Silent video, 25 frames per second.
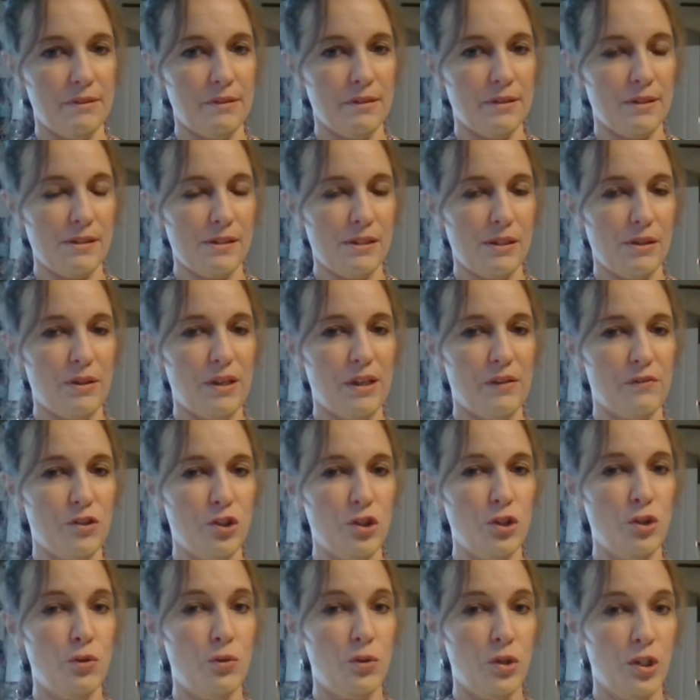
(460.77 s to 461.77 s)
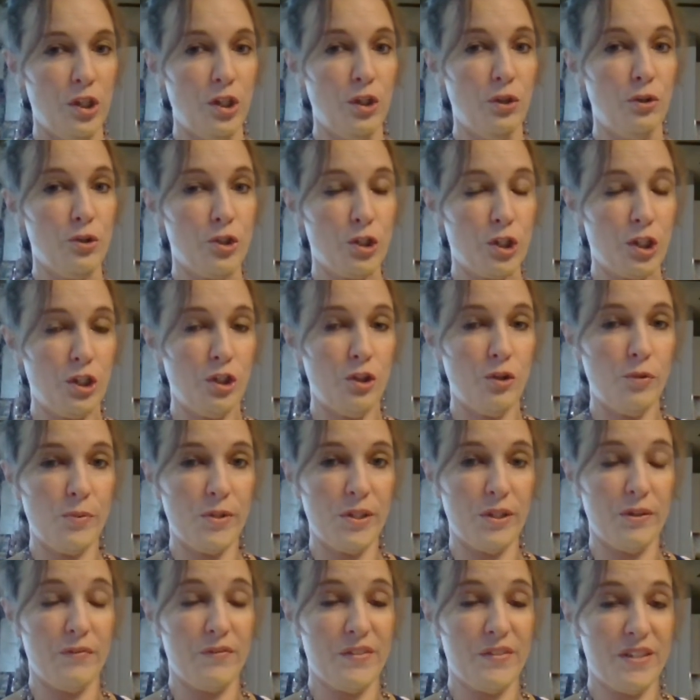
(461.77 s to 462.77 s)
Because I'd have 2 huge
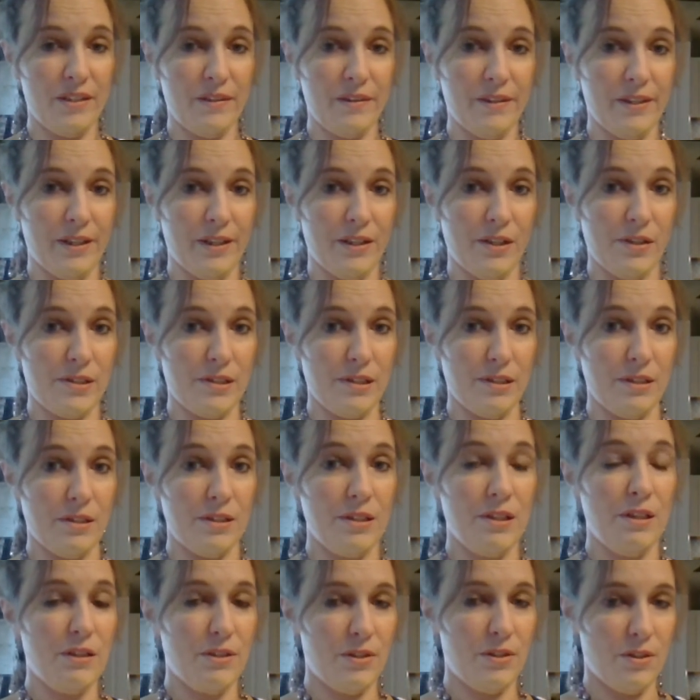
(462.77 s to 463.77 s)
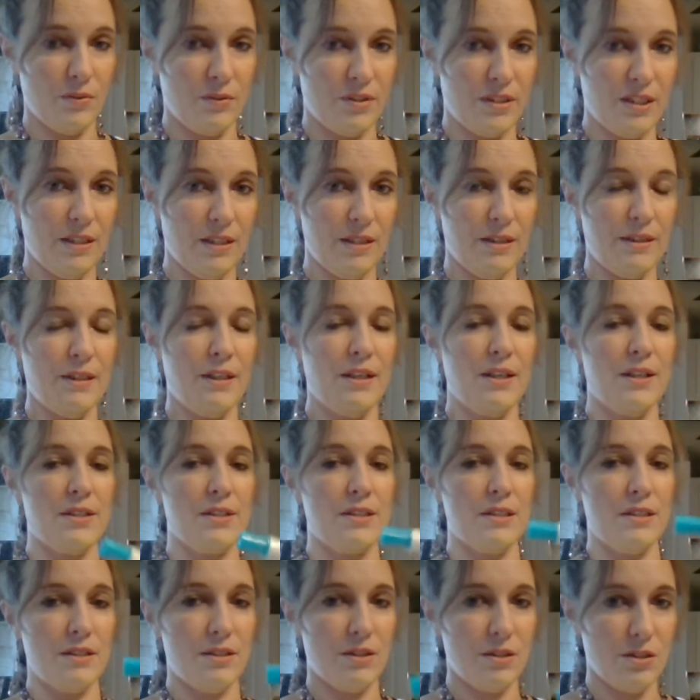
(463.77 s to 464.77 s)
cubes of 10,000. So
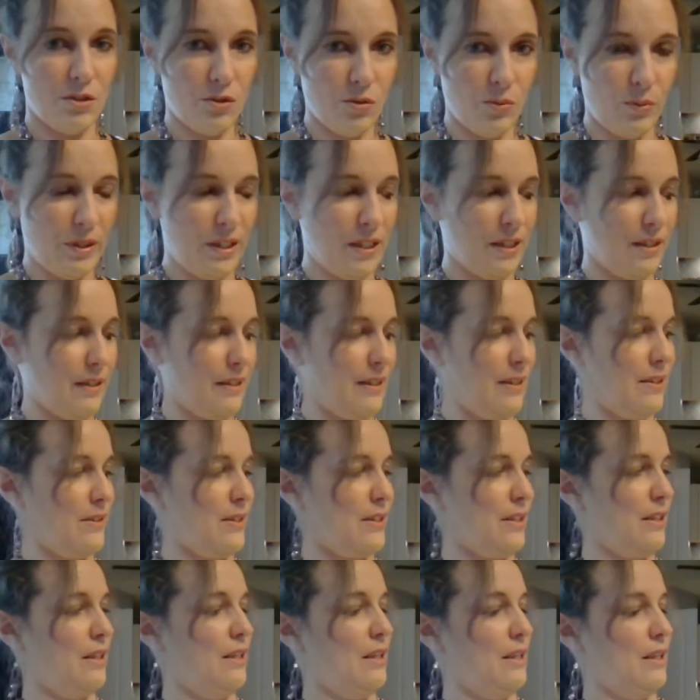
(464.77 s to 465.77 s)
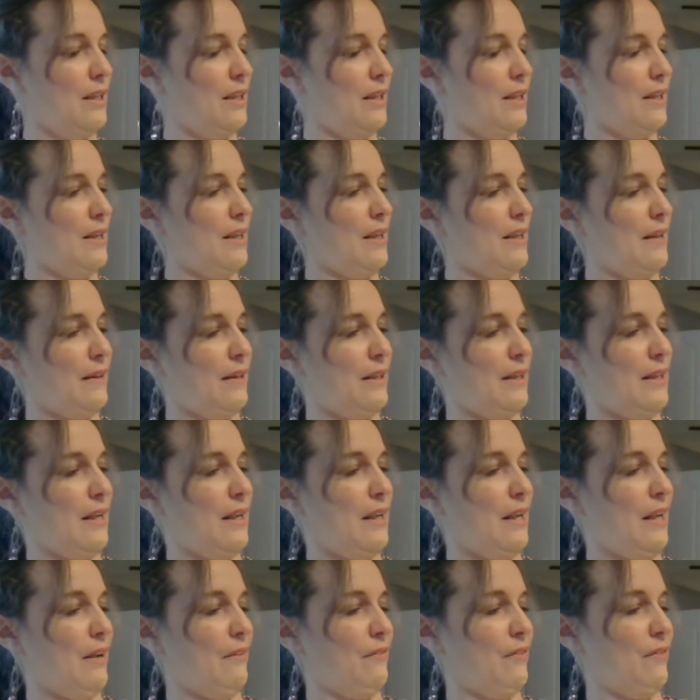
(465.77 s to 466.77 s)
10,000, 20,000. Then I
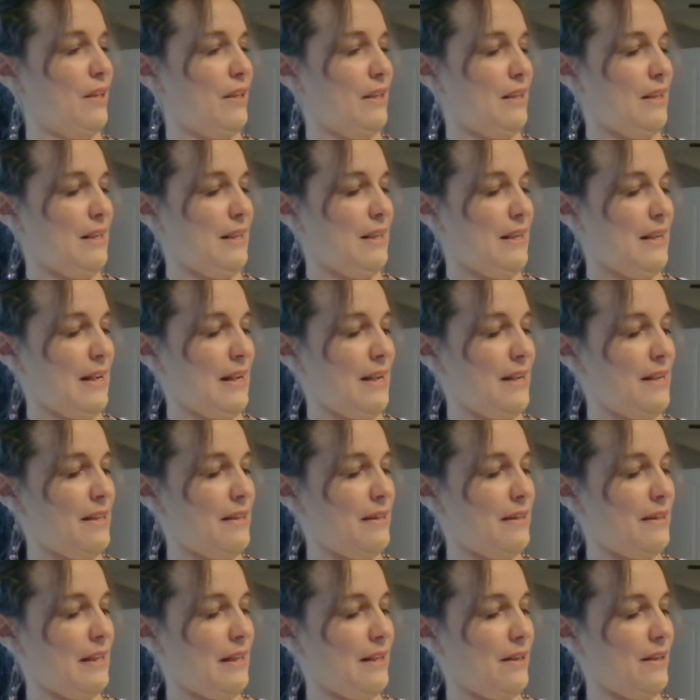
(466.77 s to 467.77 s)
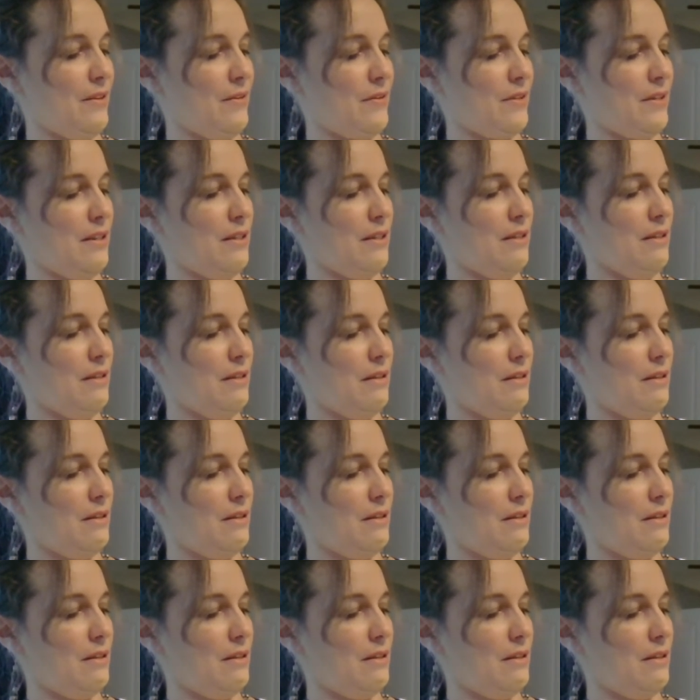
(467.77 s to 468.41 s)
have 9,000.